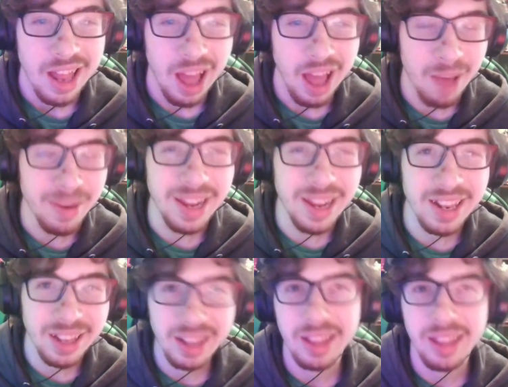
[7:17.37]
I sometimes. I
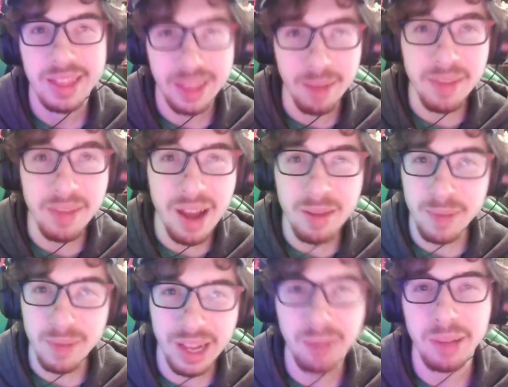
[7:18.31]
mean, sometimes okay, being a
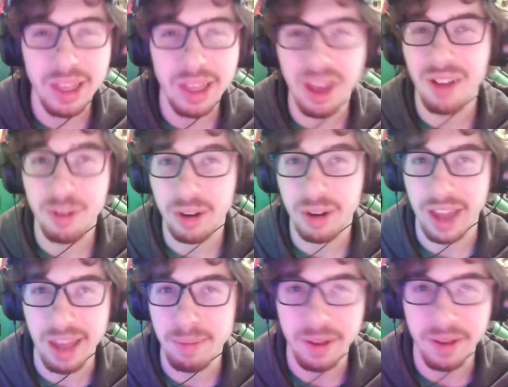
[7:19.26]
police officer can that,
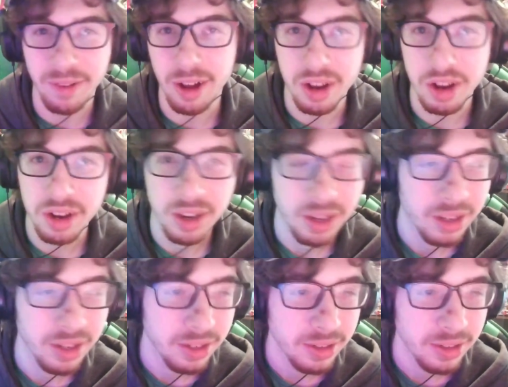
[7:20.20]
be fun. All this talk about credit